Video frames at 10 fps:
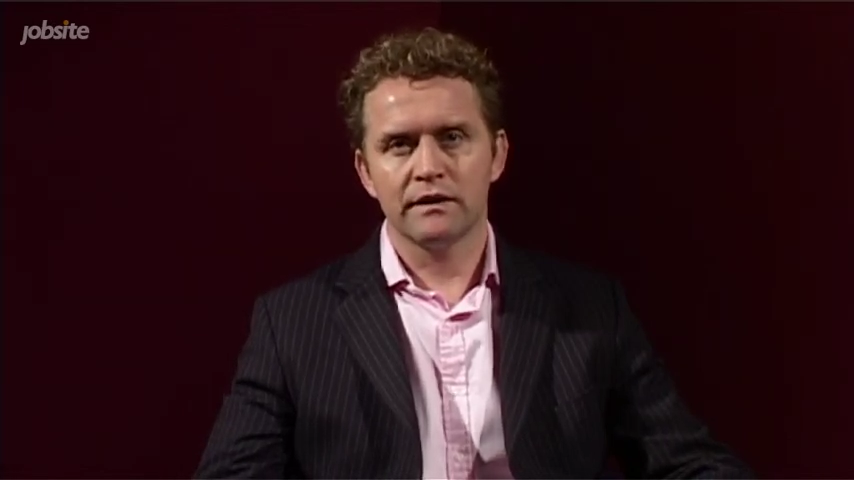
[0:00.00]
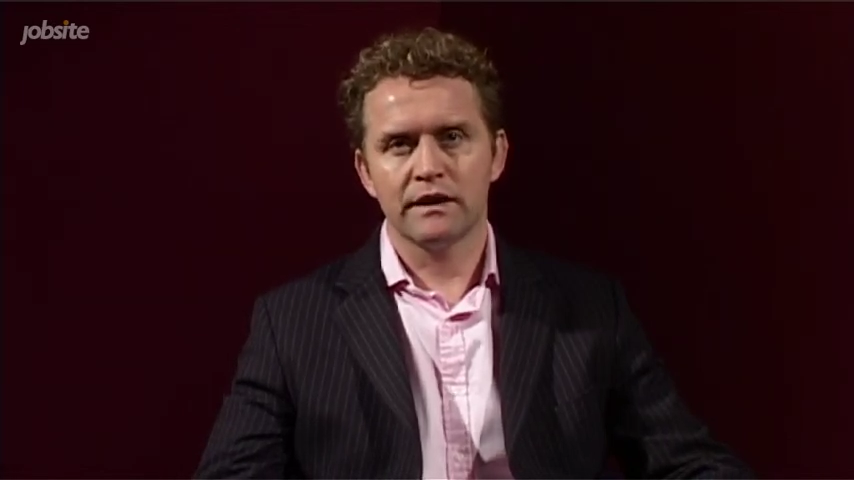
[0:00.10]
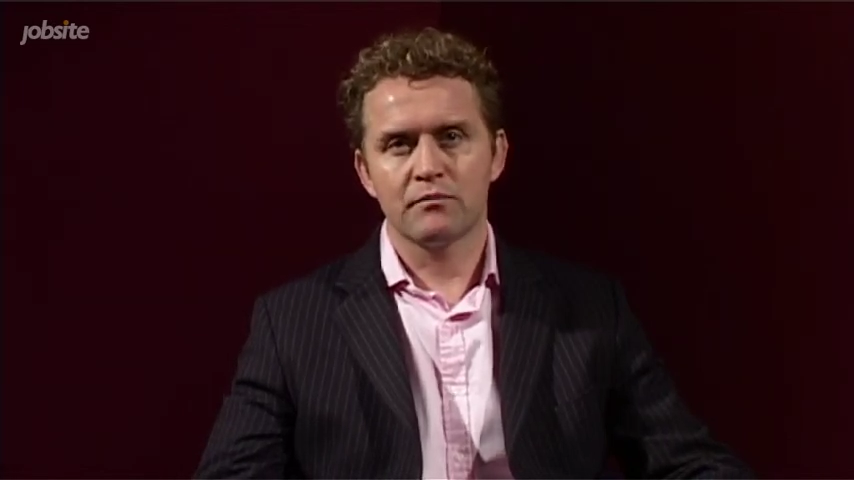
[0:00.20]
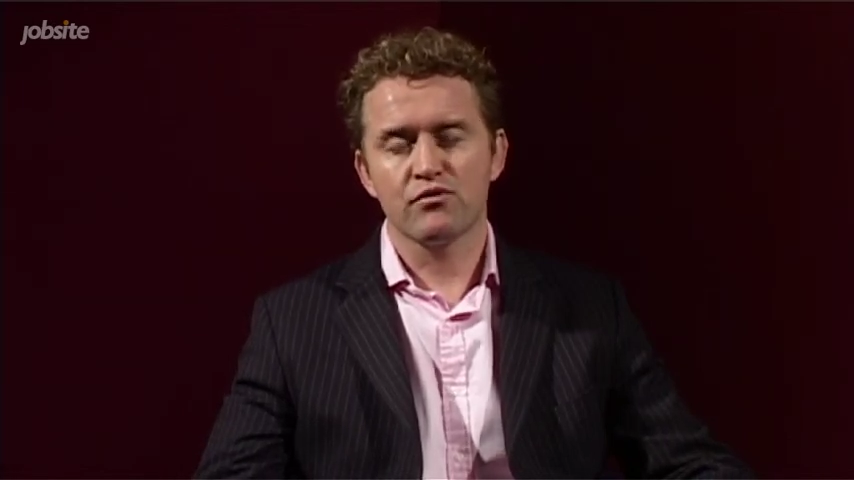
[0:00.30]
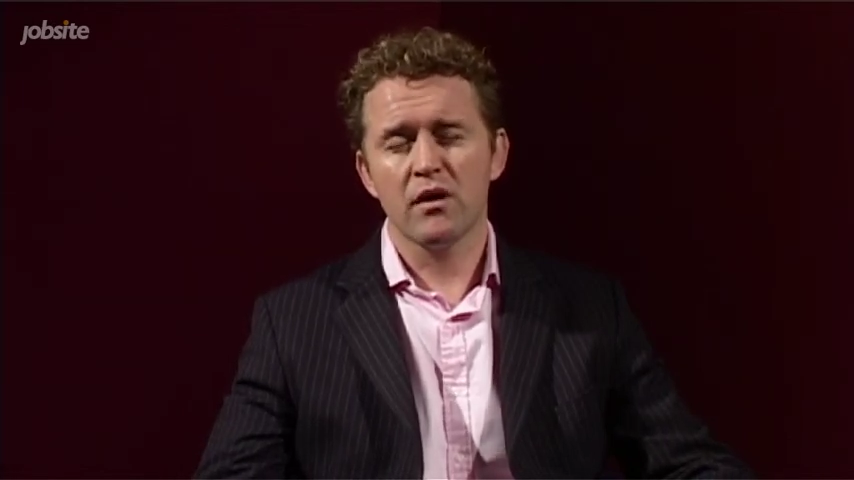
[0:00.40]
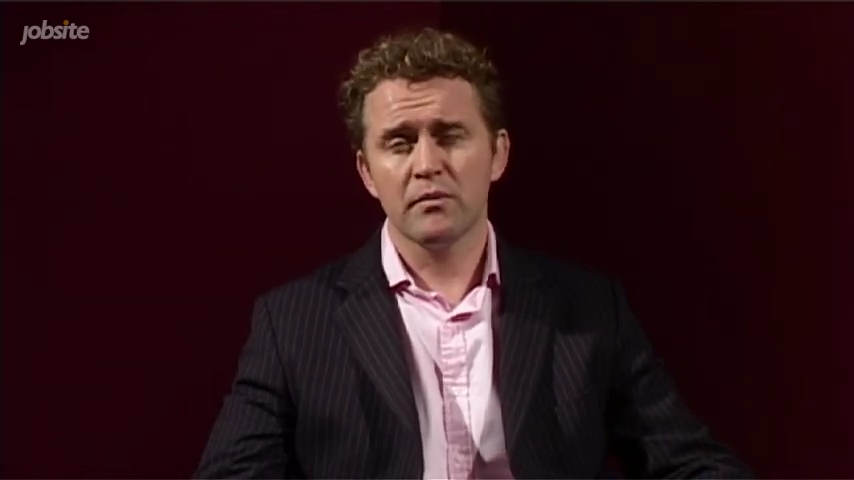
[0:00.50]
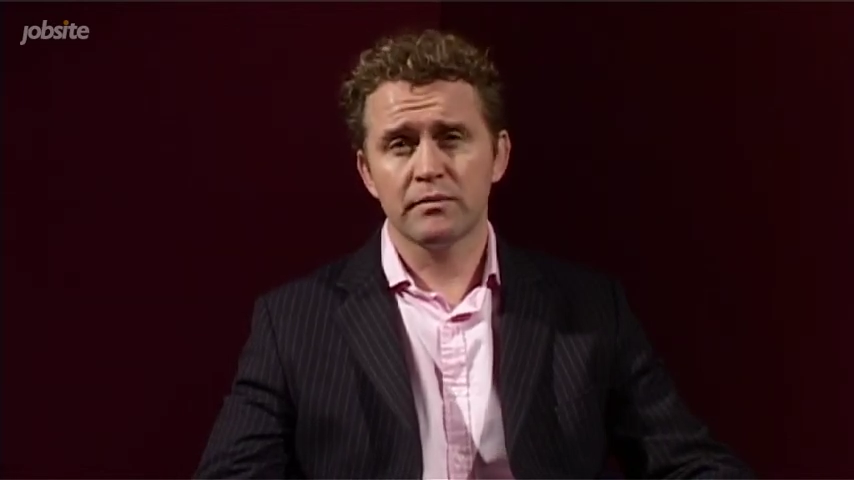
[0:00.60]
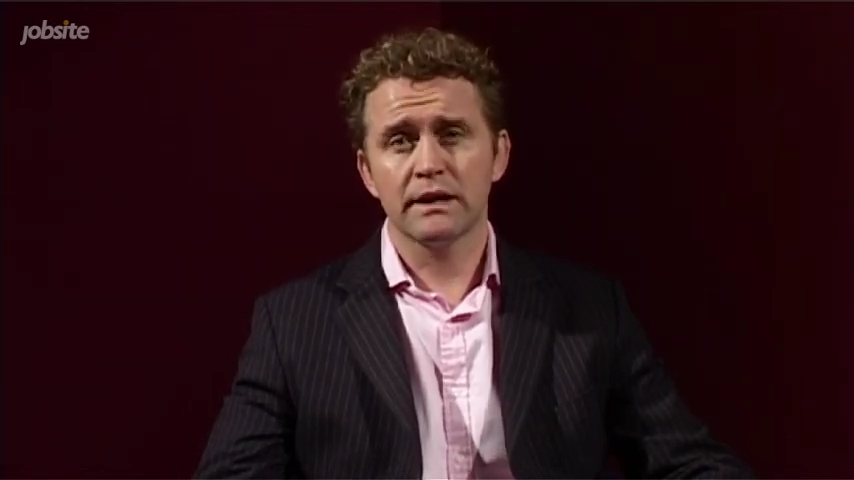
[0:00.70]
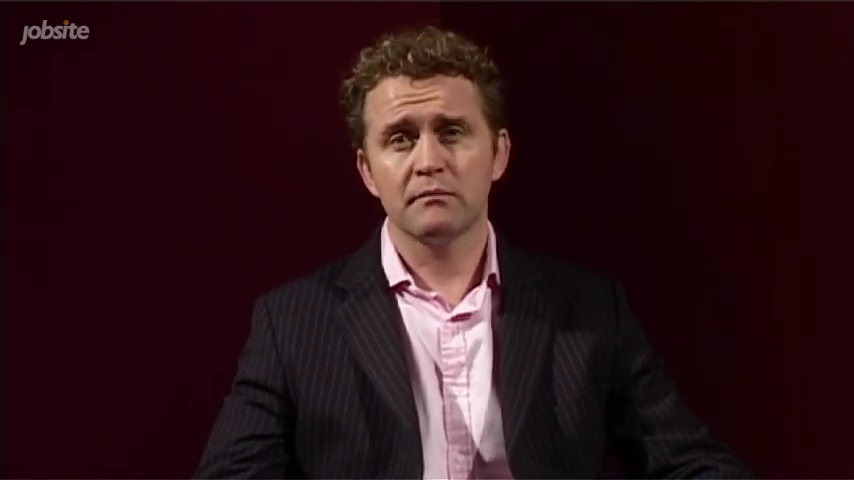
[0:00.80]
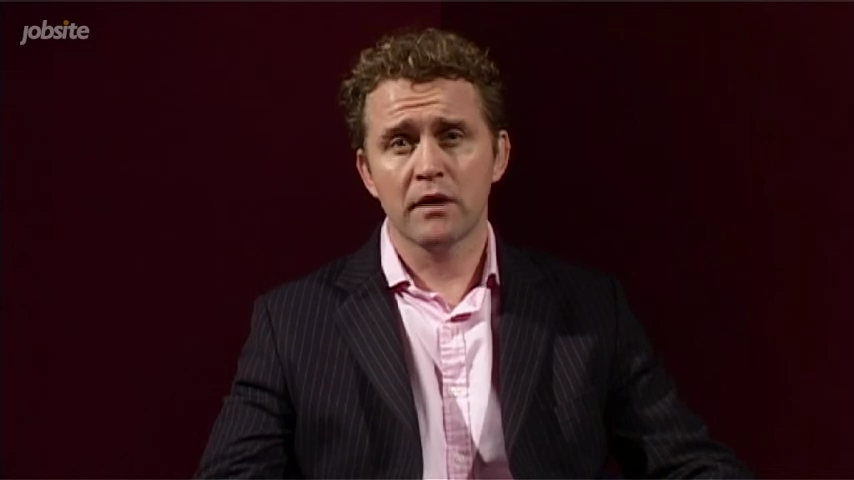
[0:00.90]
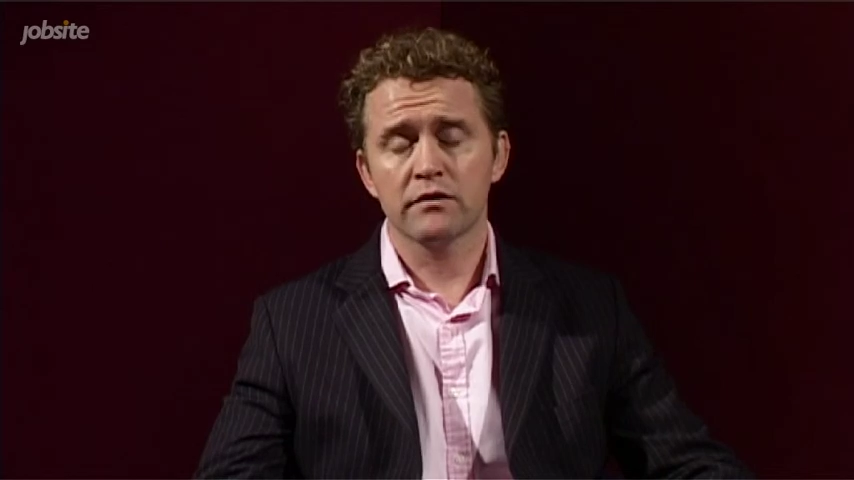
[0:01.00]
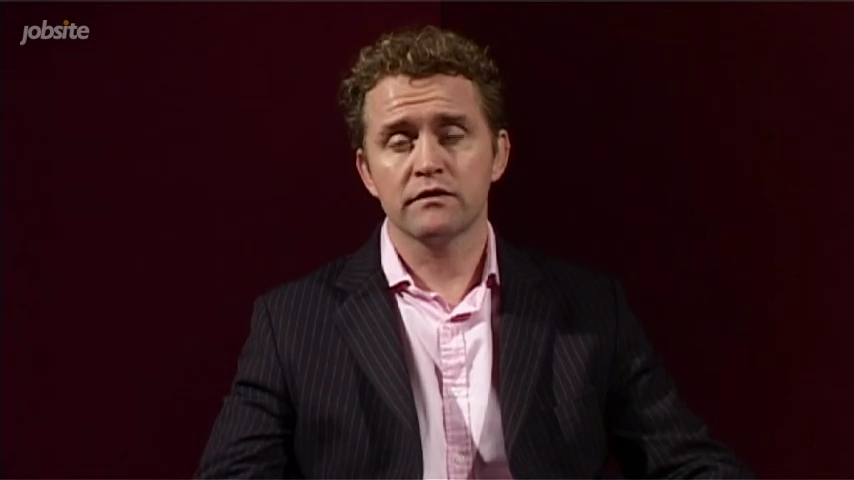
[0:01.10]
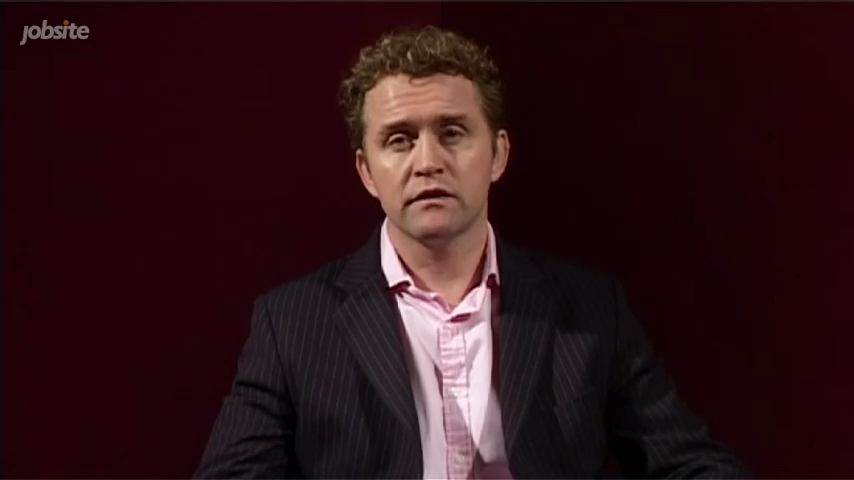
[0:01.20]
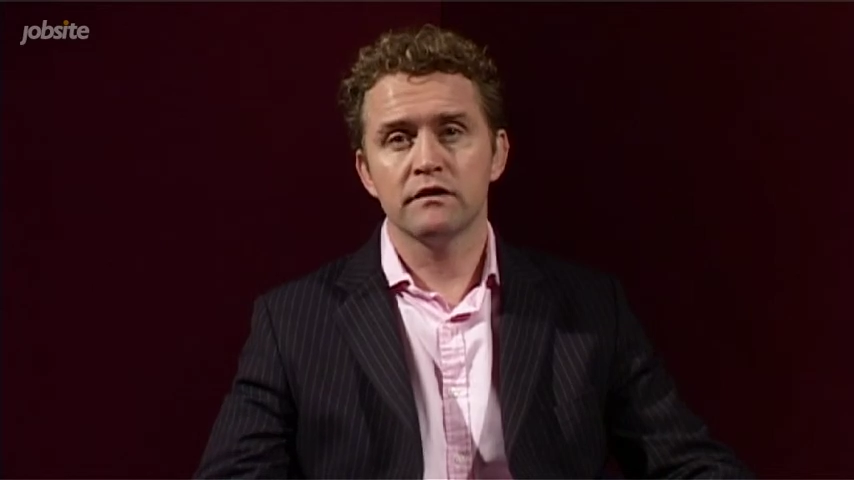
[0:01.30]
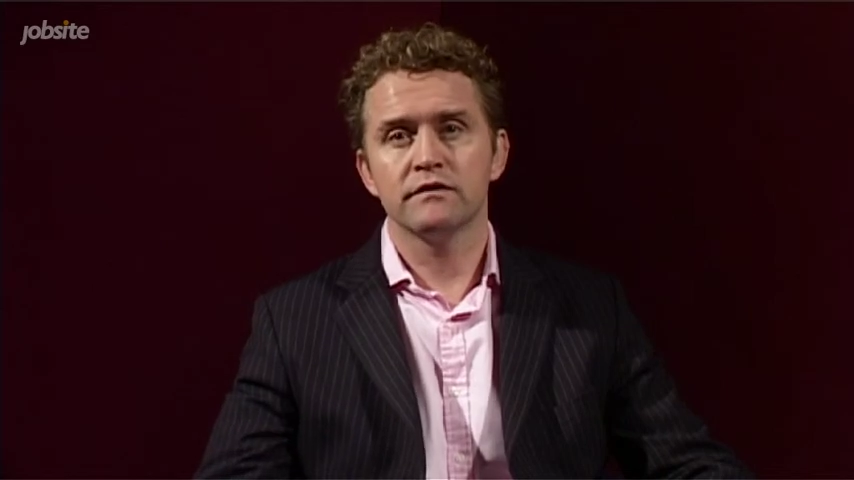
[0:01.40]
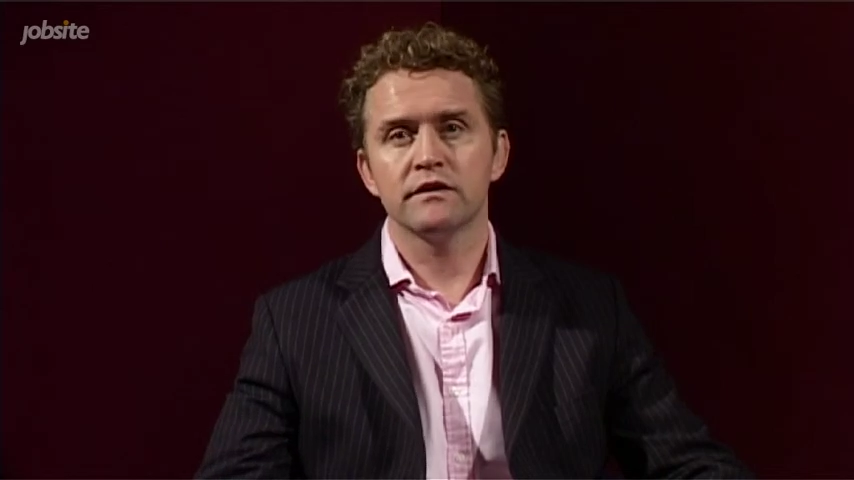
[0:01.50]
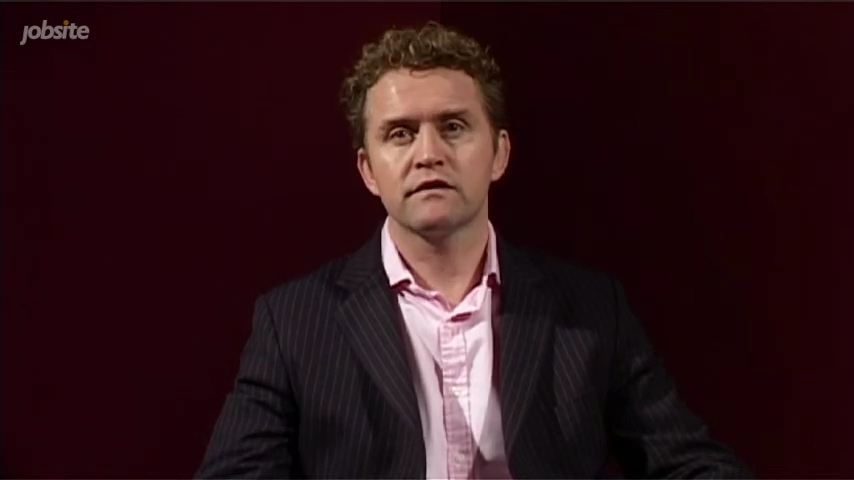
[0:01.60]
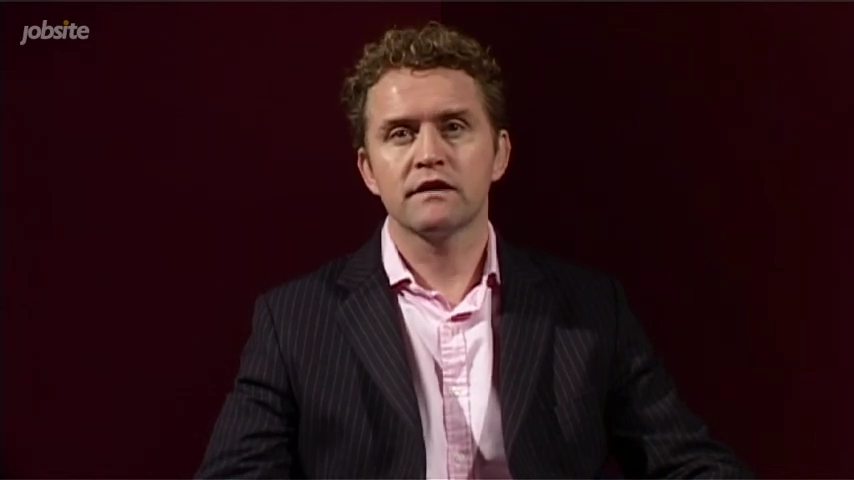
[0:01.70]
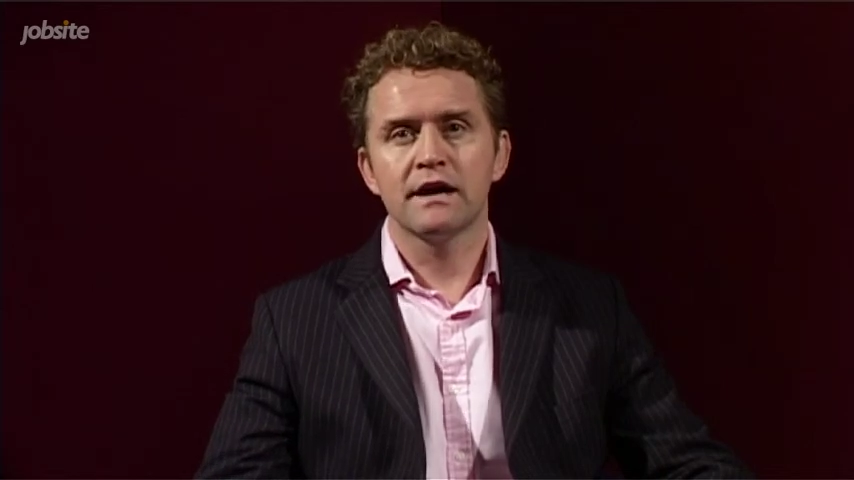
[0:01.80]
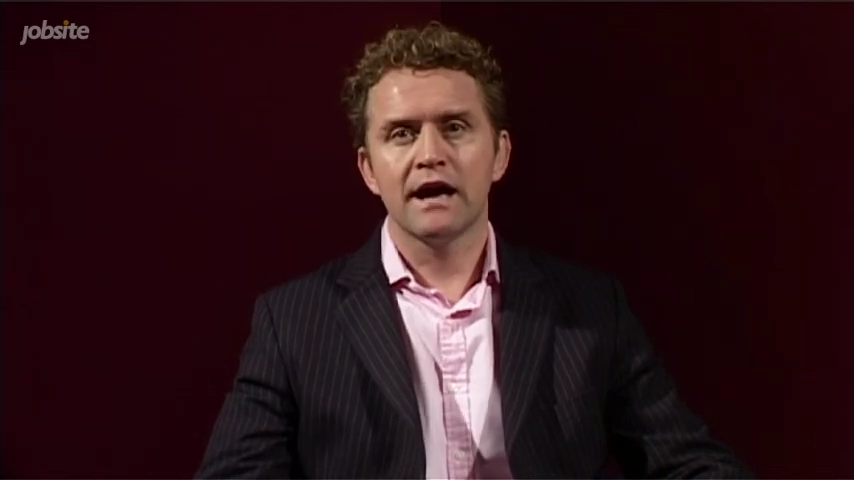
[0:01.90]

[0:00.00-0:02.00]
when they're probably most nervous,